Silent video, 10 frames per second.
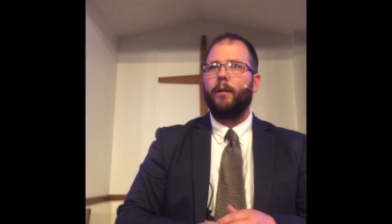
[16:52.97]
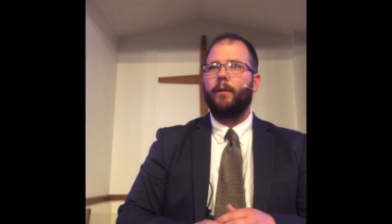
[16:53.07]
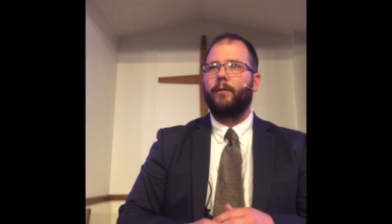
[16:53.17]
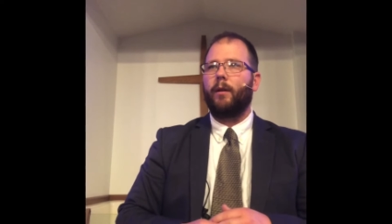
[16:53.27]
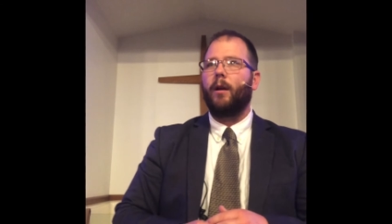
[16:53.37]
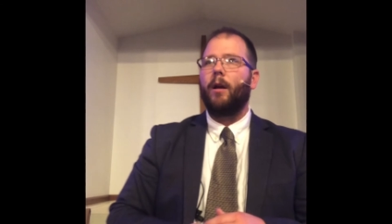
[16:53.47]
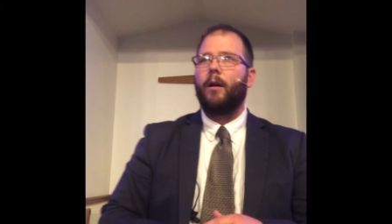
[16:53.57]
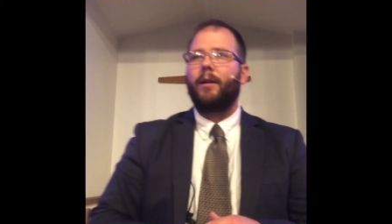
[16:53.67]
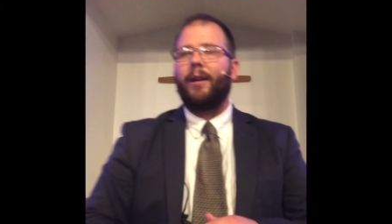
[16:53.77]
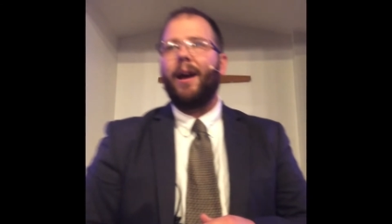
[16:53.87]
It's a
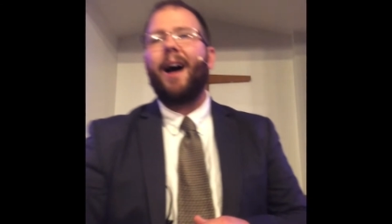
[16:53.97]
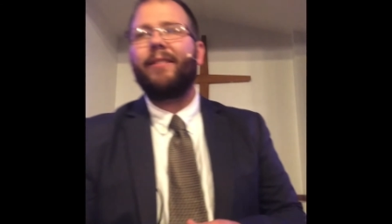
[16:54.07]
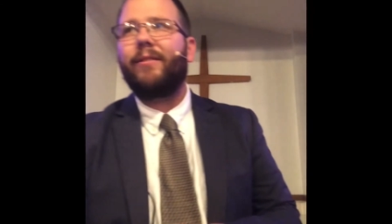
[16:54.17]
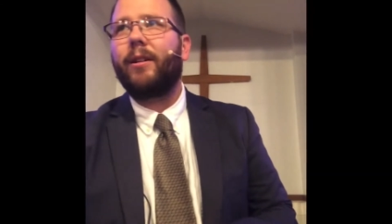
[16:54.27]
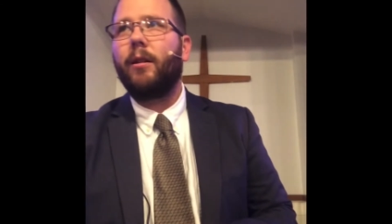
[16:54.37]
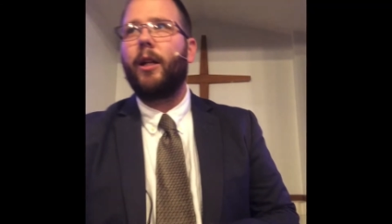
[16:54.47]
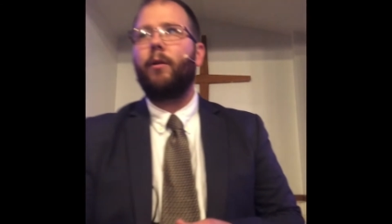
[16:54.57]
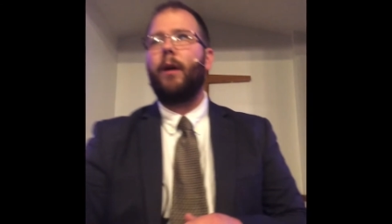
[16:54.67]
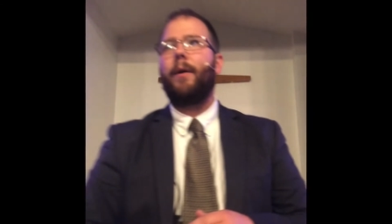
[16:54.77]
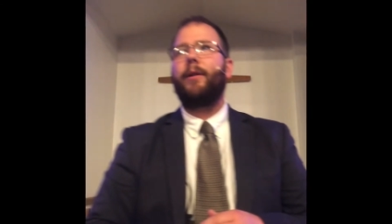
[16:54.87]
chiastic
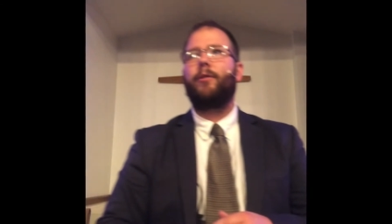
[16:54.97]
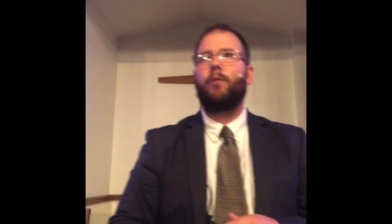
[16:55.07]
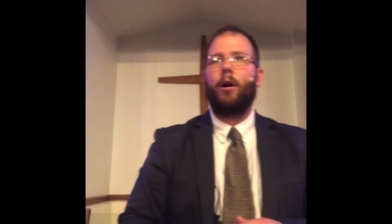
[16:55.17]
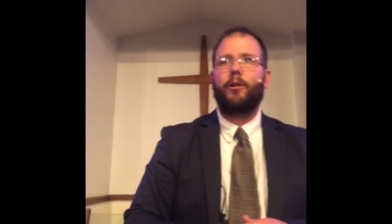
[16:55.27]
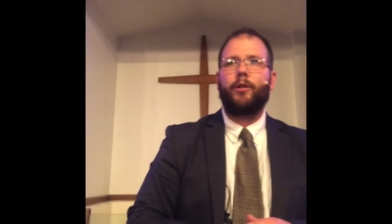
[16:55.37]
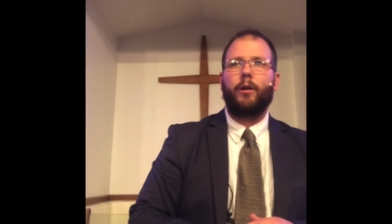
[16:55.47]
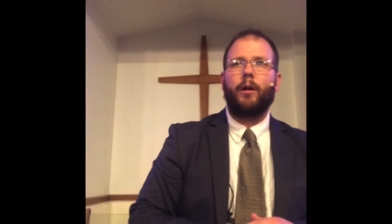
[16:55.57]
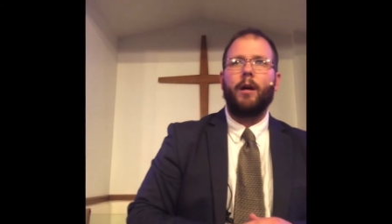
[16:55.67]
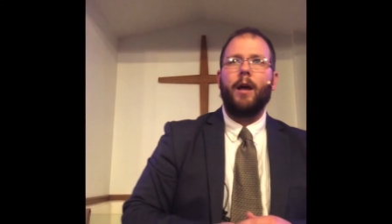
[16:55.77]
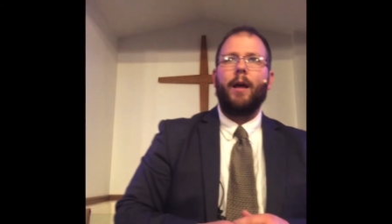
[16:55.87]
literary
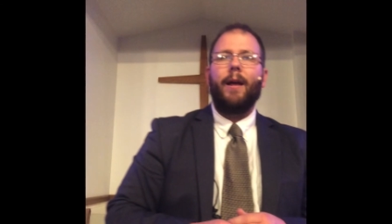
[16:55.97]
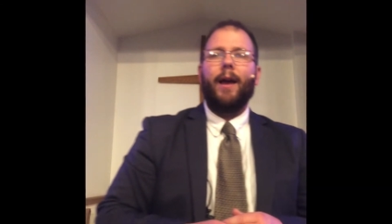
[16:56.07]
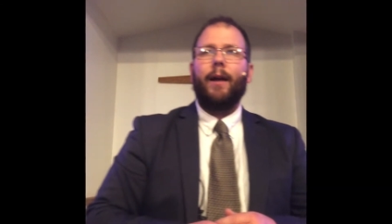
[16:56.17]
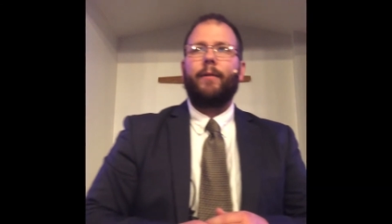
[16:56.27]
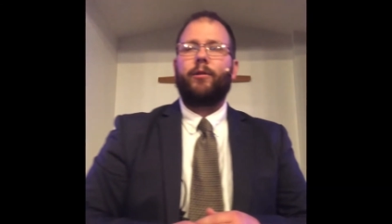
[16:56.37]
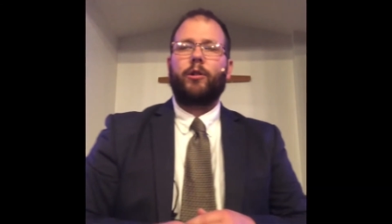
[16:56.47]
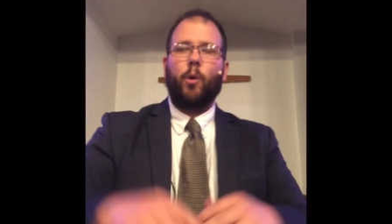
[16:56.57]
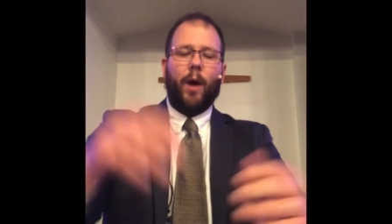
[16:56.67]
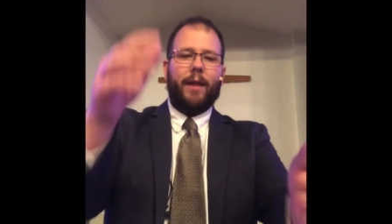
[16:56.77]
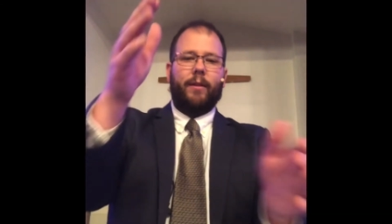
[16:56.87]
structure in such a
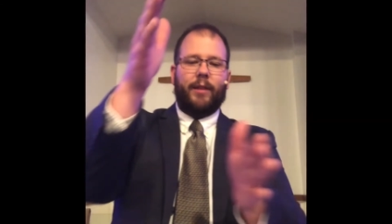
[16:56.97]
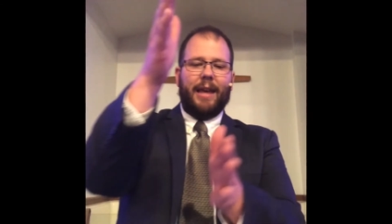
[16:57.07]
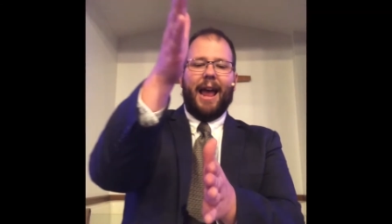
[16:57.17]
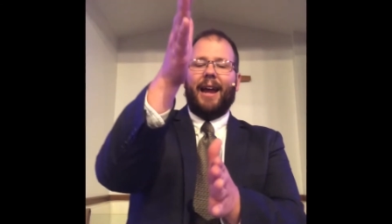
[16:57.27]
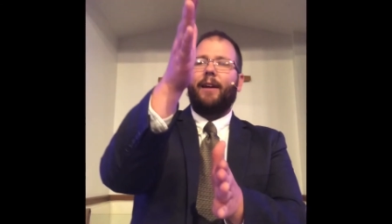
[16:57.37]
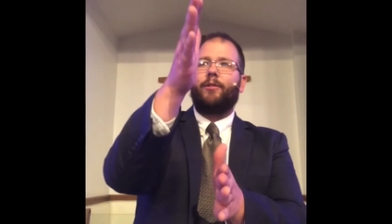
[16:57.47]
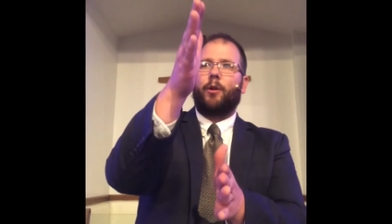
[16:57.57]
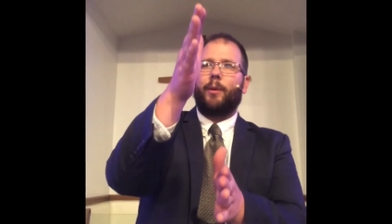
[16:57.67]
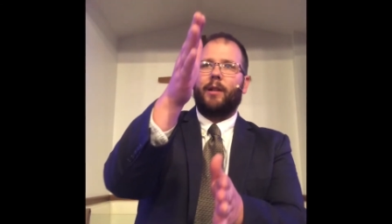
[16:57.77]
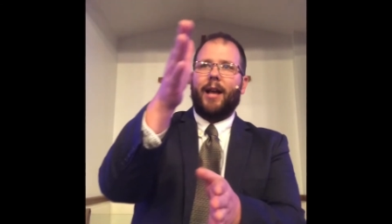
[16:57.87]
way that the A's are
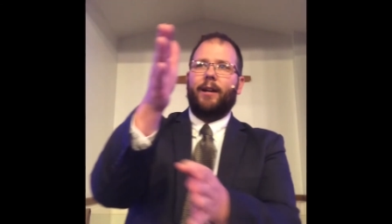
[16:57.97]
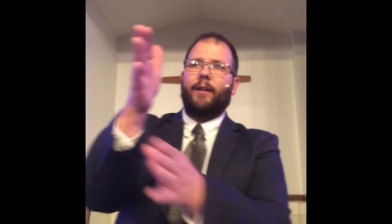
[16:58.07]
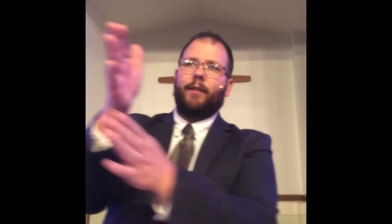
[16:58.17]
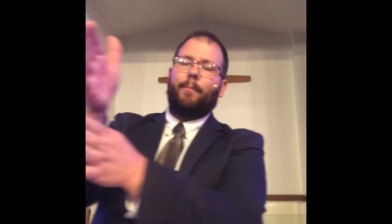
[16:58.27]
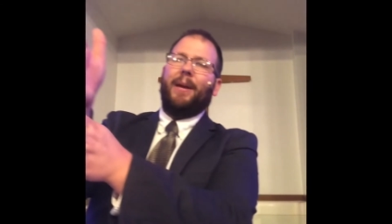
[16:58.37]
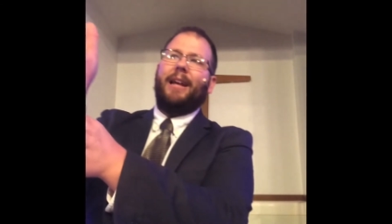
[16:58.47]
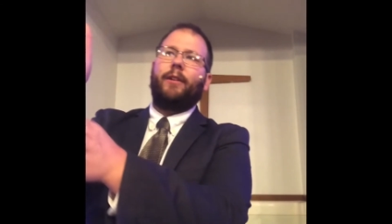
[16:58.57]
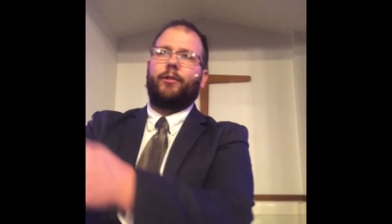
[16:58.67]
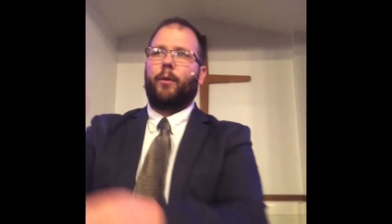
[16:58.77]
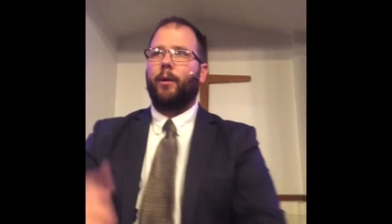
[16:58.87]
related and the
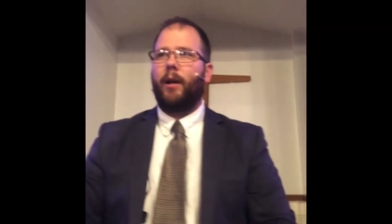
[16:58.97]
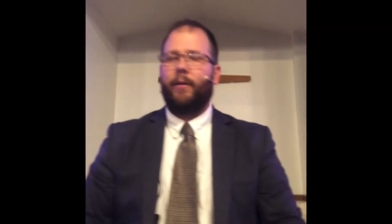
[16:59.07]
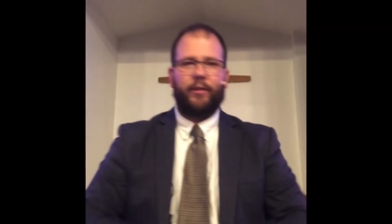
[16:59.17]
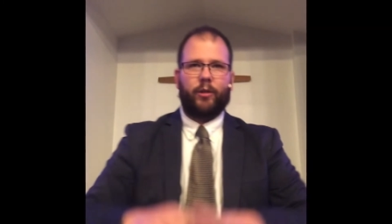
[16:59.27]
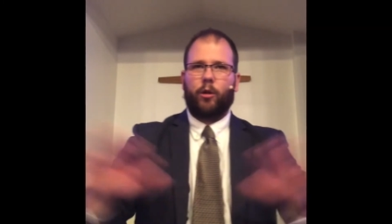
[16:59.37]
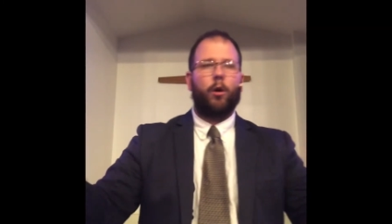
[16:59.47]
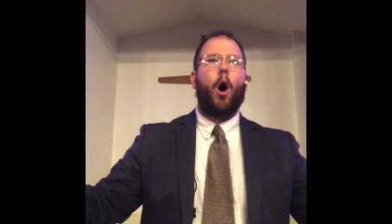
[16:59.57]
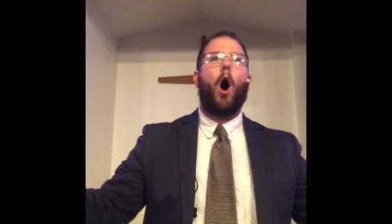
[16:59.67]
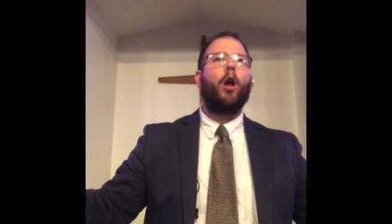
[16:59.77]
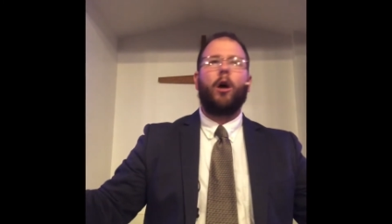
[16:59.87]
B's are related. These occur
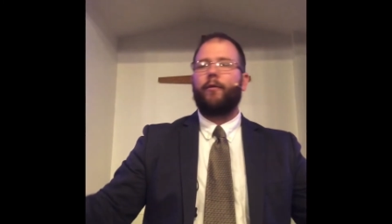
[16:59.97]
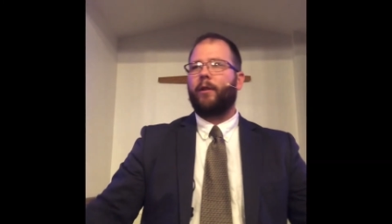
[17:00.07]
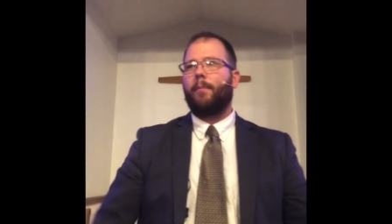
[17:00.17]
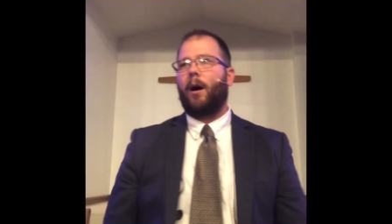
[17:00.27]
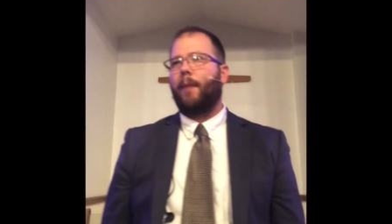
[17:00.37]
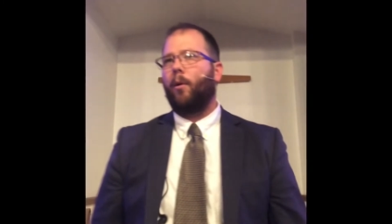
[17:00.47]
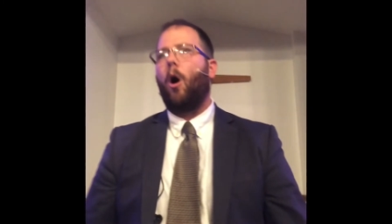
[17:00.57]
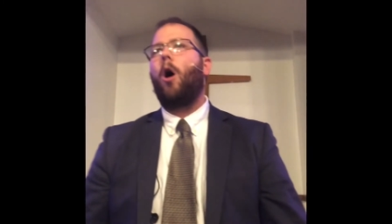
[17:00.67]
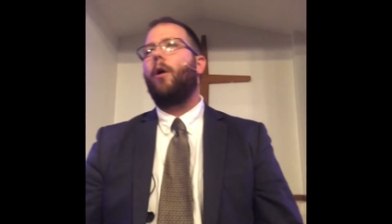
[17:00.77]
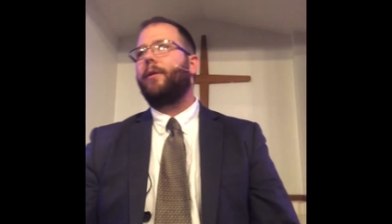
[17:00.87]
all over the Bible,
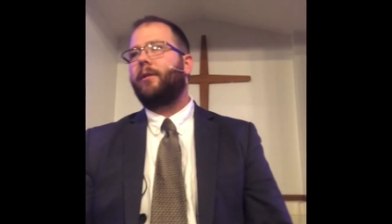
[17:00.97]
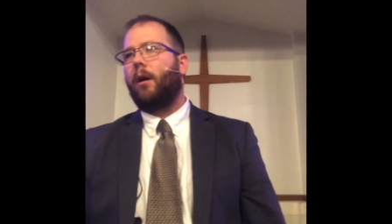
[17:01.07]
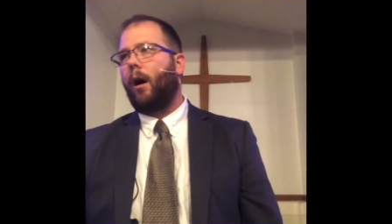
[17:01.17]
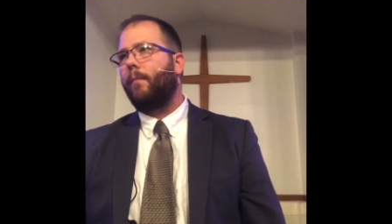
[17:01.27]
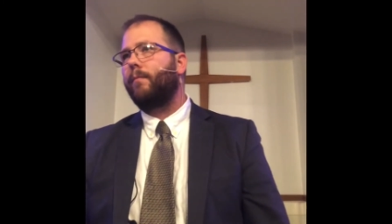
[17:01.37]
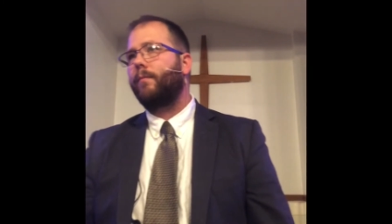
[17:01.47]
all the time.